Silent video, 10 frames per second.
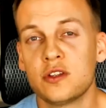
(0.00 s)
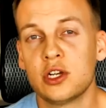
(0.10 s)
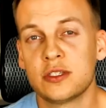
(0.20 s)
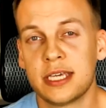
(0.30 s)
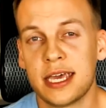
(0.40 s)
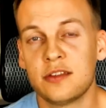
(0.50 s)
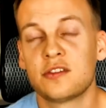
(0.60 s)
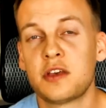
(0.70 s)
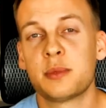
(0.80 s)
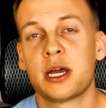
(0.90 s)
look to get
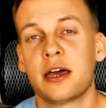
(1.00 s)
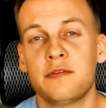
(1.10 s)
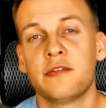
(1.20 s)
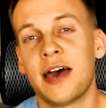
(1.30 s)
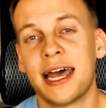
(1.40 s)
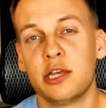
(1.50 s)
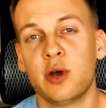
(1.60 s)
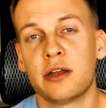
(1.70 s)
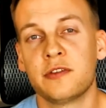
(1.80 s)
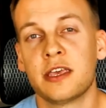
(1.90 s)
some kind of a value
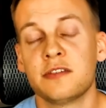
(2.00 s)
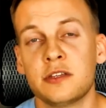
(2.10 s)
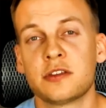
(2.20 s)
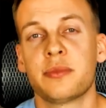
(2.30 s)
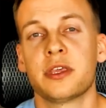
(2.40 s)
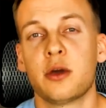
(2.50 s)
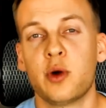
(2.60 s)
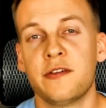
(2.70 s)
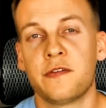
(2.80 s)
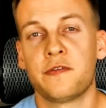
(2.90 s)
out of giving something
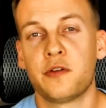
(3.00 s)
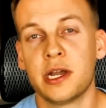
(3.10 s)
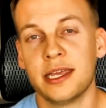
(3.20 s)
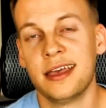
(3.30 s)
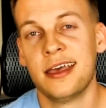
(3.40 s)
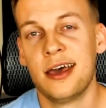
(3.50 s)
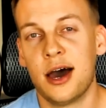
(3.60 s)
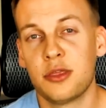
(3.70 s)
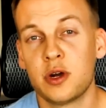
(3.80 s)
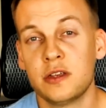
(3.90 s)
away for free.
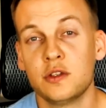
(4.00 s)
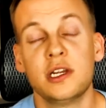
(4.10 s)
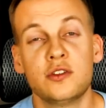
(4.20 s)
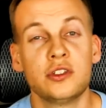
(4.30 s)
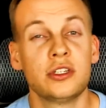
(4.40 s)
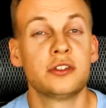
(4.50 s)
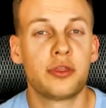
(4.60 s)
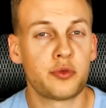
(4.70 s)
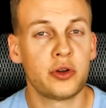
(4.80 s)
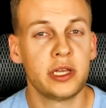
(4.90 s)
Otherwise you're literally just
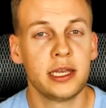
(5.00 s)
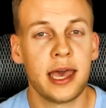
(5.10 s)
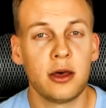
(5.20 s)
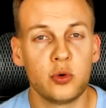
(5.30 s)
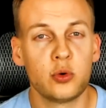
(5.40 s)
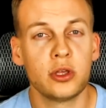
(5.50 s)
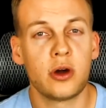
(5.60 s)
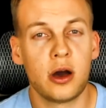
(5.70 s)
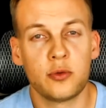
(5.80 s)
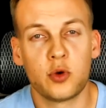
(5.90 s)
throwing out all your
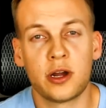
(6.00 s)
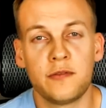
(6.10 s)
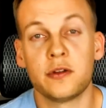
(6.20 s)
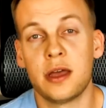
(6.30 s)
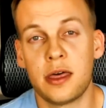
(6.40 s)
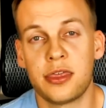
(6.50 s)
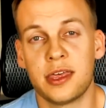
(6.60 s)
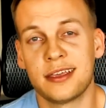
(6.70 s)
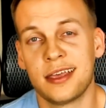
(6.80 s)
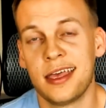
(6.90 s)
hard work for
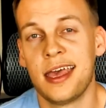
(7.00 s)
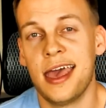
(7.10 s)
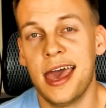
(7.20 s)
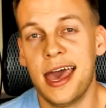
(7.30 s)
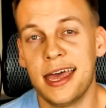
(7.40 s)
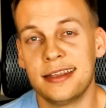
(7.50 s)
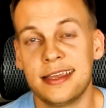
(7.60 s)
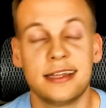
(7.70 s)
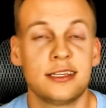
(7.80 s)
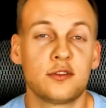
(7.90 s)
nothing. And
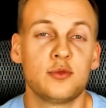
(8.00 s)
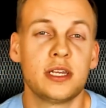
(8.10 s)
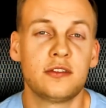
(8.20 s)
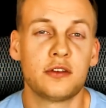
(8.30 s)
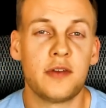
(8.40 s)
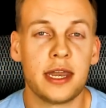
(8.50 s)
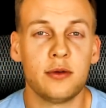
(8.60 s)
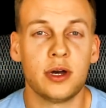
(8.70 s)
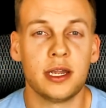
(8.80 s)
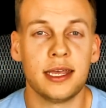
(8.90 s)
that doesn't really serve
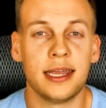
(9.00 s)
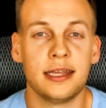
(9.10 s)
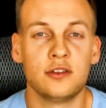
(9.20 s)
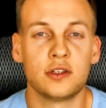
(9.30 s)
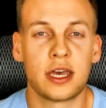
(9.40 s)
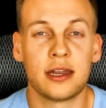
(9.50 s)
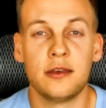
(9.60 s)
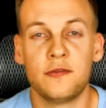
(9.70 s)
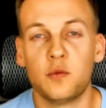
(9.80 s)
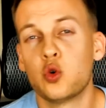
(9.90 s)
anyone, and it just kind
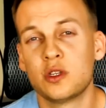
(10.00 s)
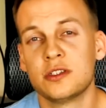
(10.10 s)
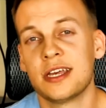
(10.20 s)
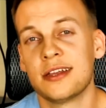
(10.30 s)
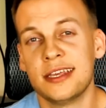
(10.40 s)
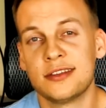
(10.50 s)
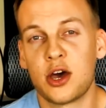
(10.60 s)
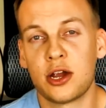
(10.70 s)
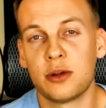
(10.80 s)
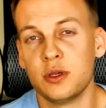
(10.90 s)
of waters down the
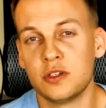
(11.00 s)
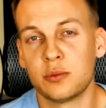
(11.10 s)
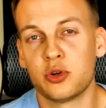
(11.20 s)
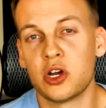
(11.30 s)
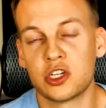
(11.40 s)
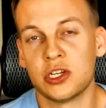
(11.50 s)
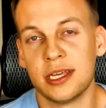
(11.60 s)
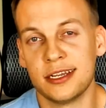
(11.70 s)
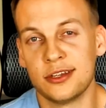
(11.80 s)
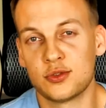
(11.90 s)
entire music production
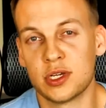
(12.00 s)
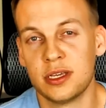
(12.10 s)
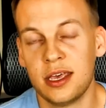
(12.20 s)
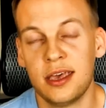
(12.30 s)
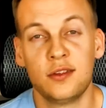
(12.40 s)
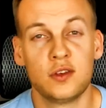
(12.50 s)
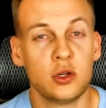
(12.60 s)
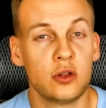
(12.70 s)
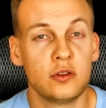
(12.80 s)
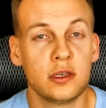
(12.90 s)
industry. So you're
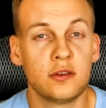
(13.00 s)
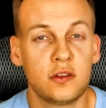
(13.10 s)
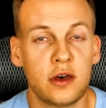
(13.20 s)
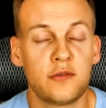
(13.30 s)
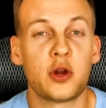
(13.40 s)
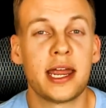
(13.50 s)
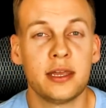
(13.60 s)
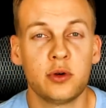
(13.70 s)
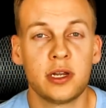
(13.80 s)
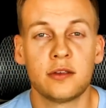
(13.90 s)
not doing yourself or
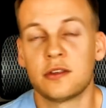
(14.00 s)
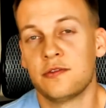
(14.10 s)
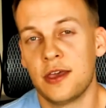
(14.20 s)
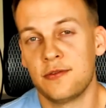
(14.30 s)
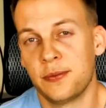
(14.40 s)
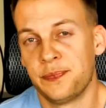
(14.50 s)
anyone else a favor.